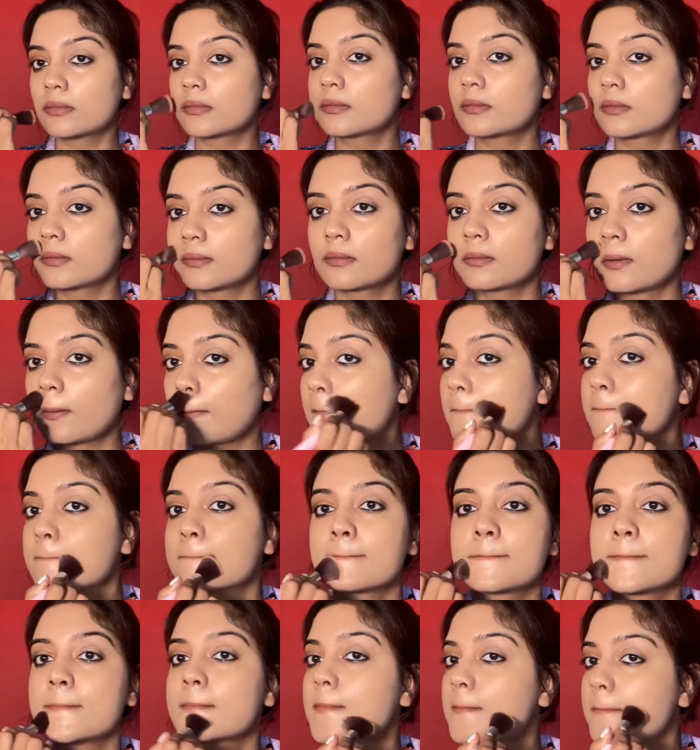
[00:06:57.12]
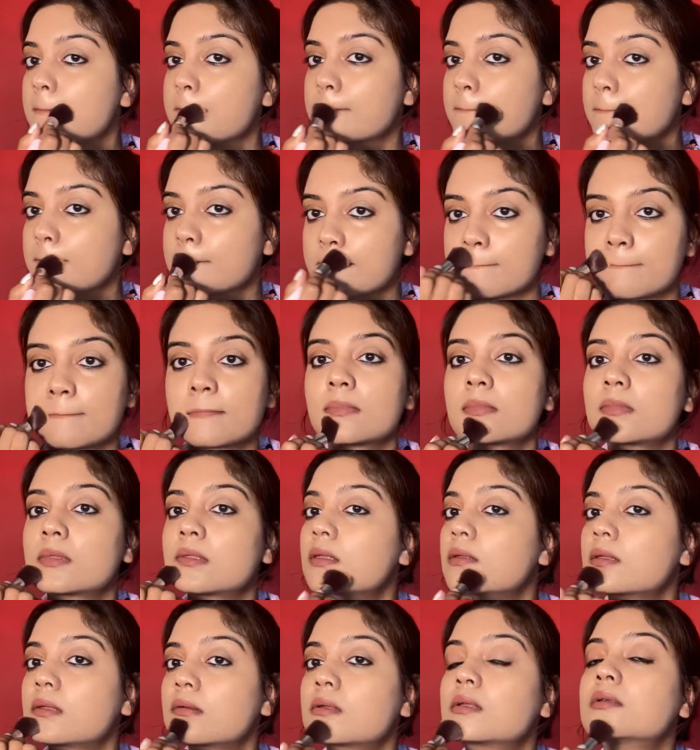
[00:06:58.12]
and this is how it applies with the
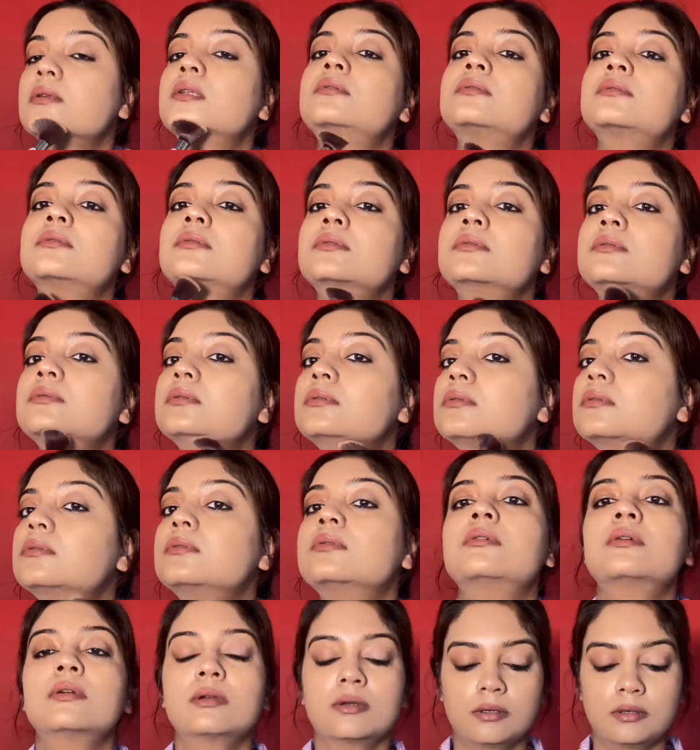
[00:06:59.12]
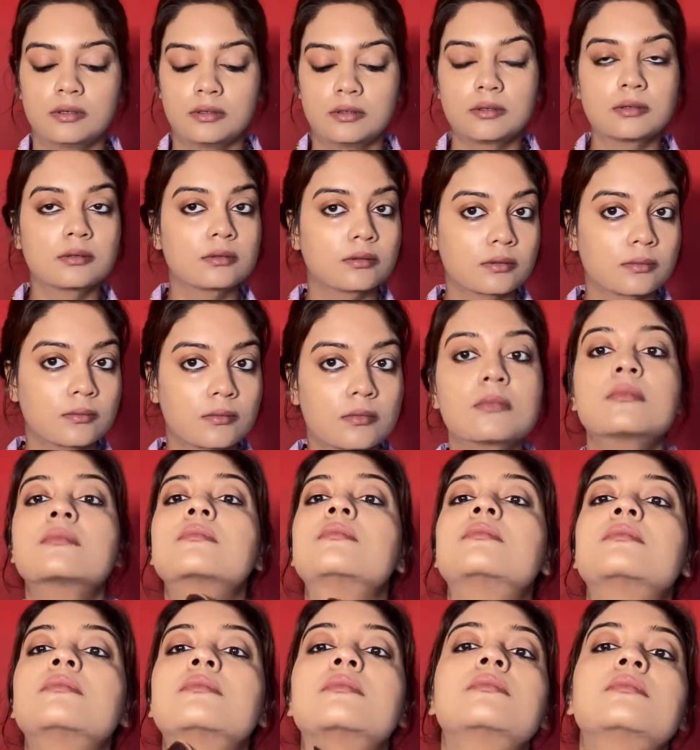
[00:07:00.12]
brush. So I'm
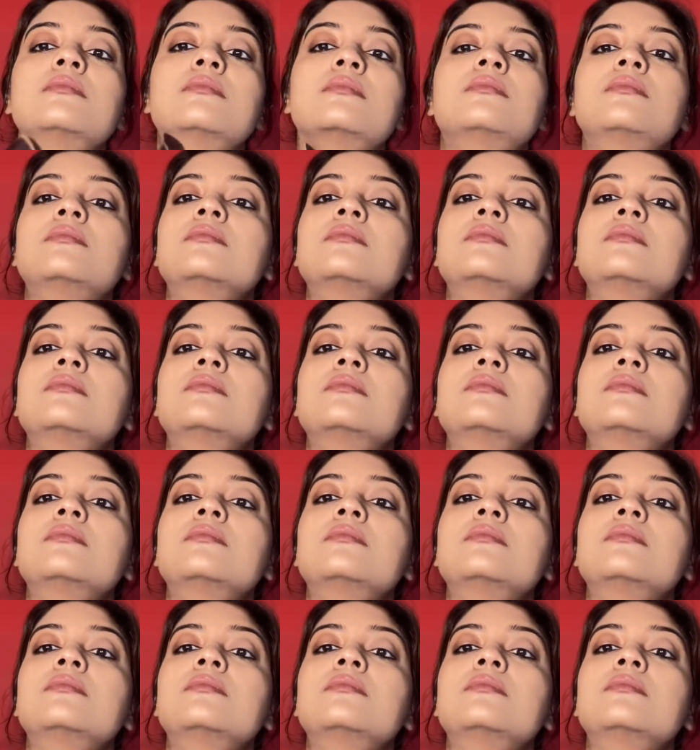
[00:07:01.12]
going to